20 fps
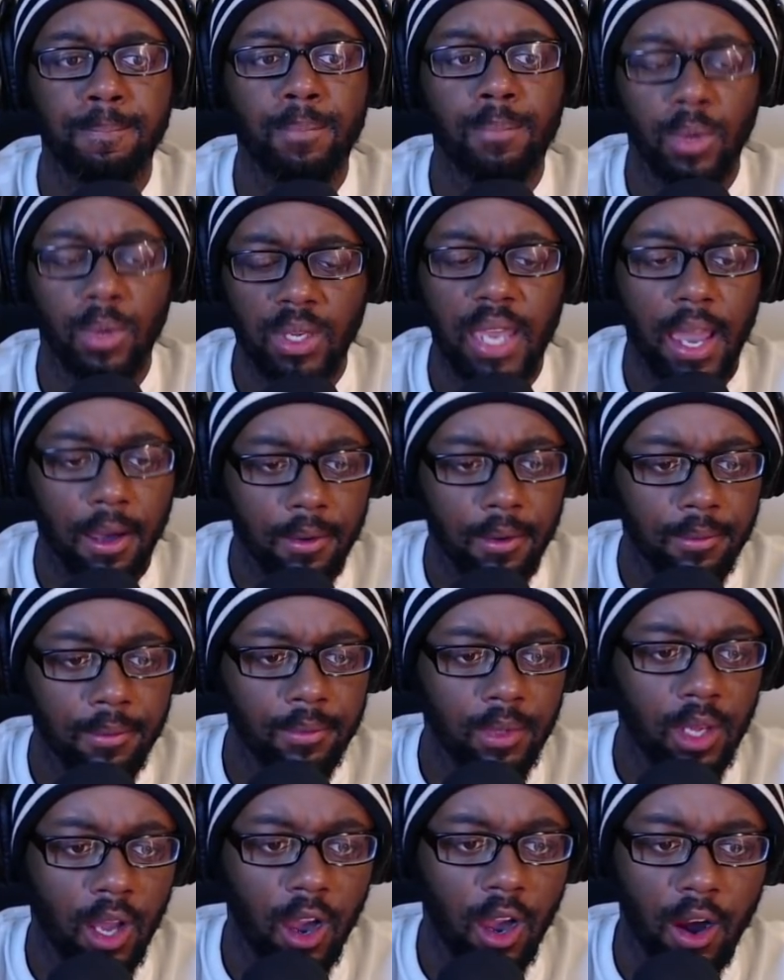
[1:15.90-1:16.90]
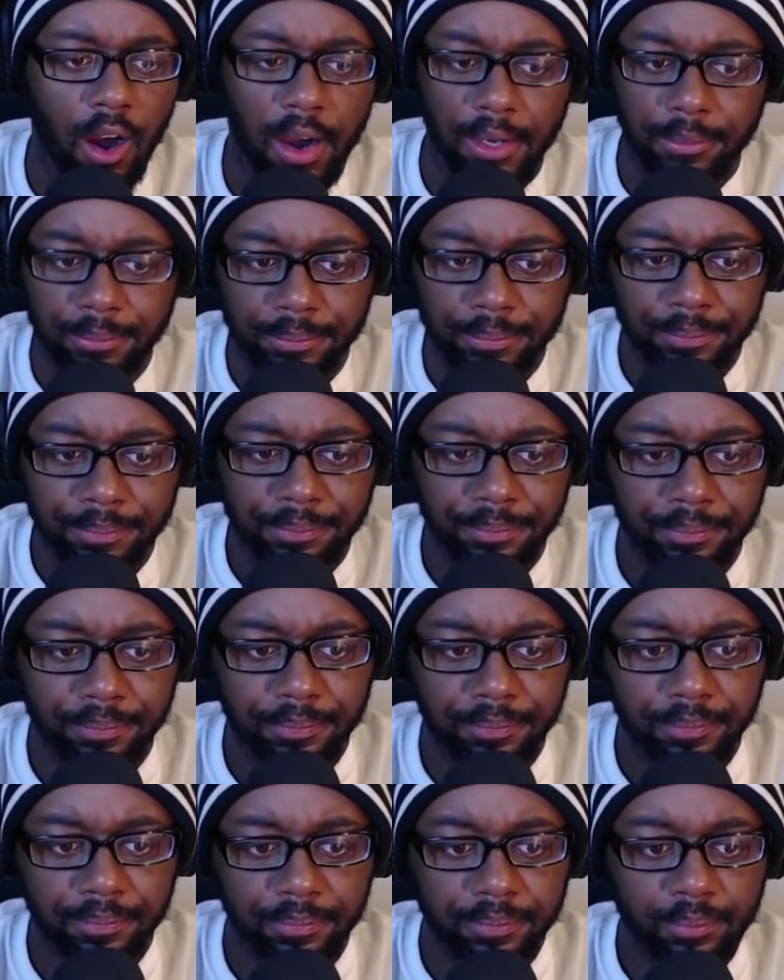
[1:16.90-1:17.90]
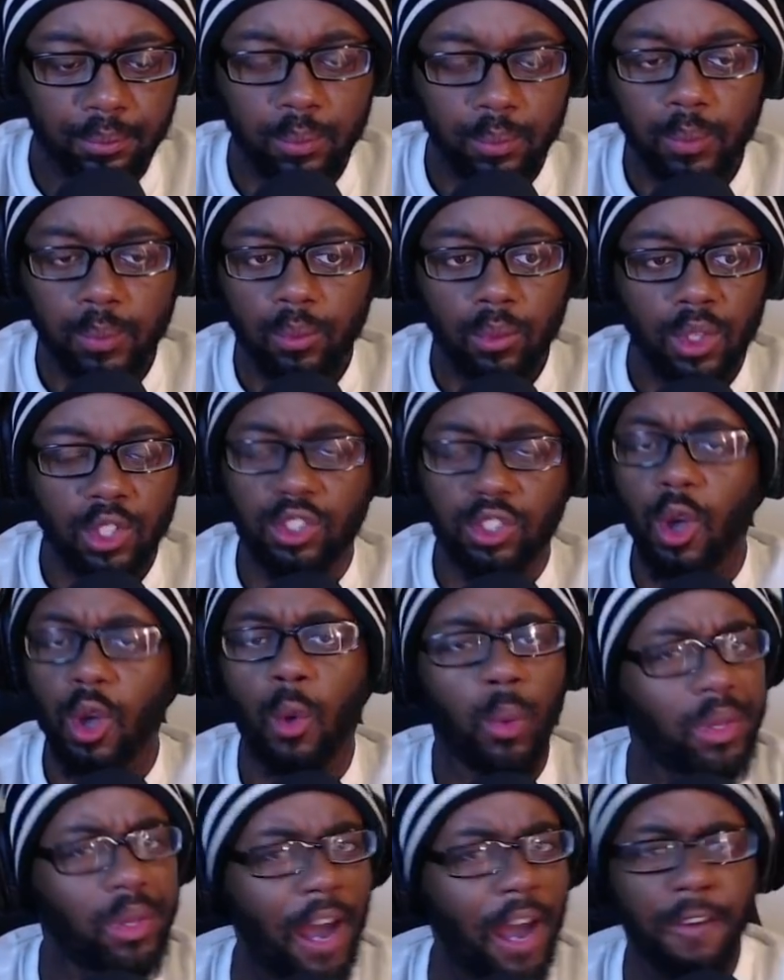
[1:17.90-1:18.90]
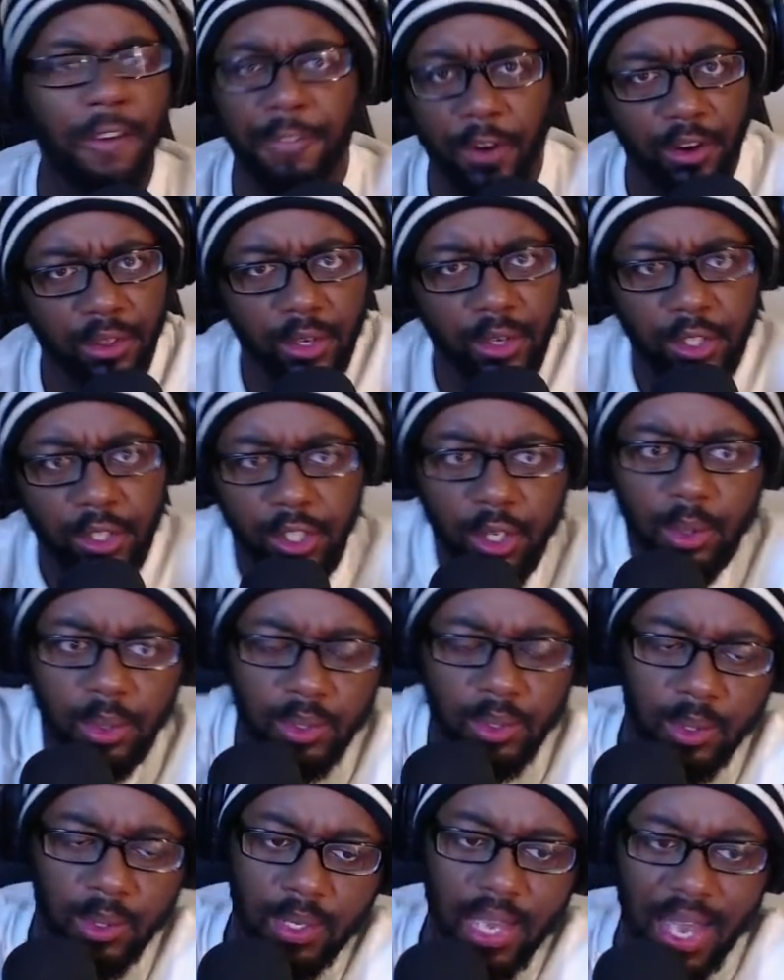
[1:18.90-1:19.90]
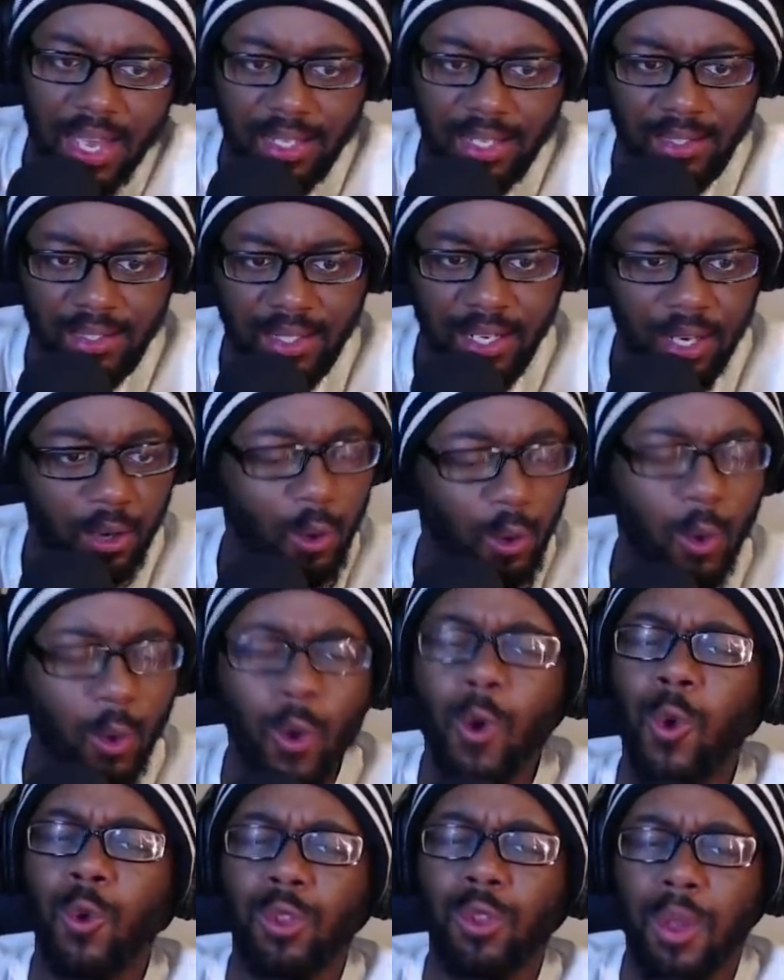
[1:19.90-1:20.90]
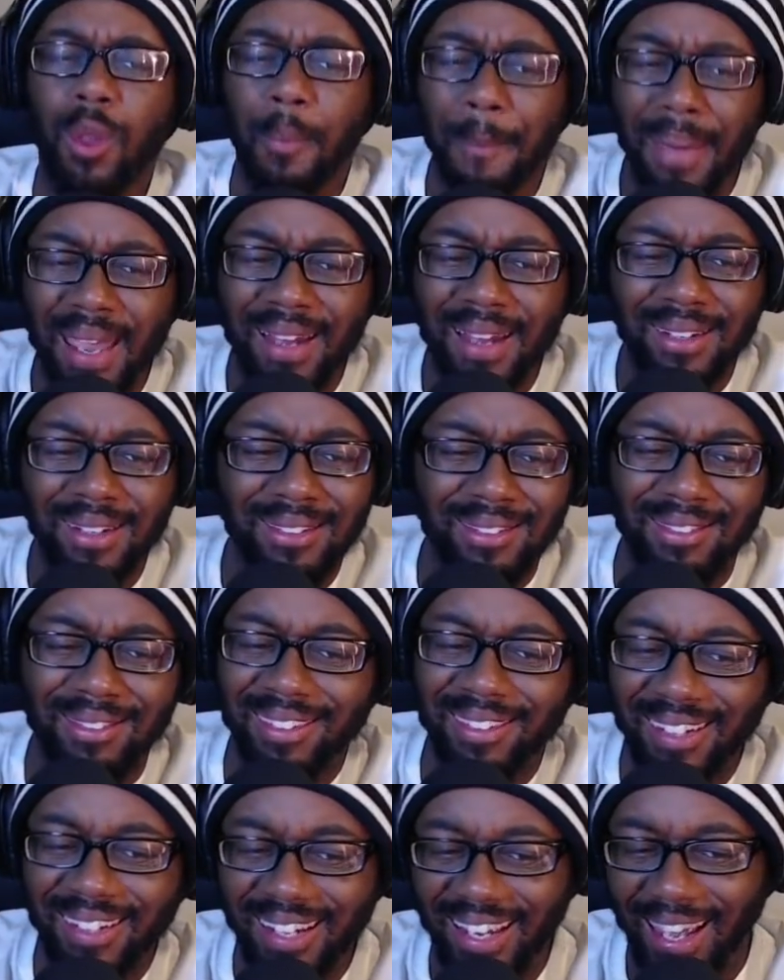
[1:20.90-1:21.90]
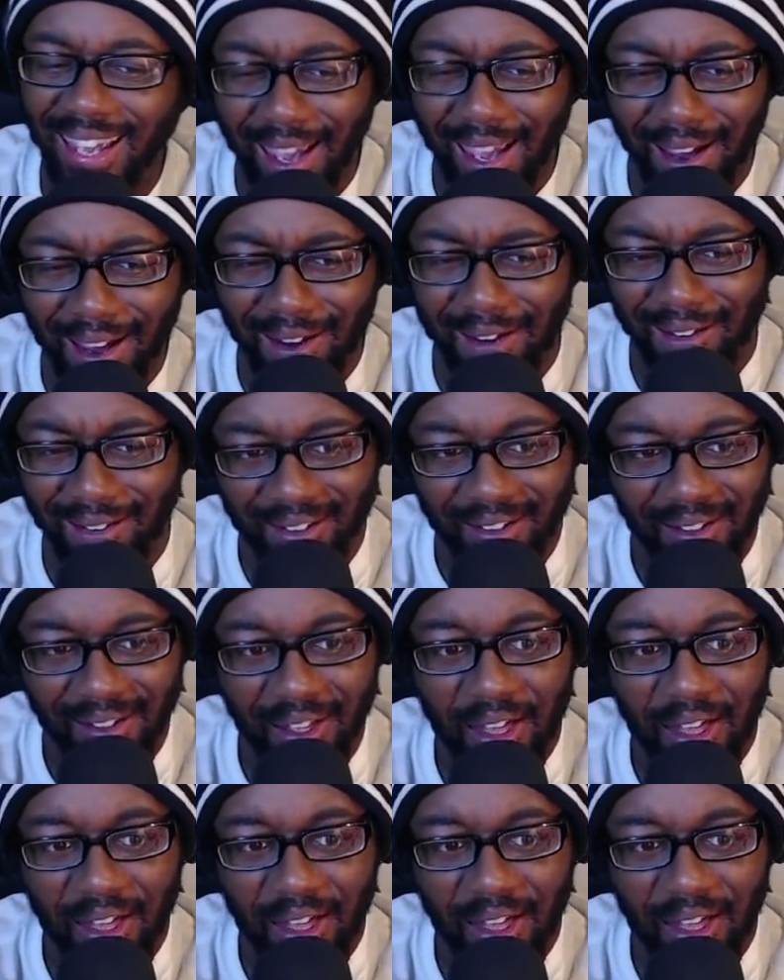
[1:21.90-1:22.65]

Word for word: Yeah. All right. So without further ado, guys, woo, the banners are here.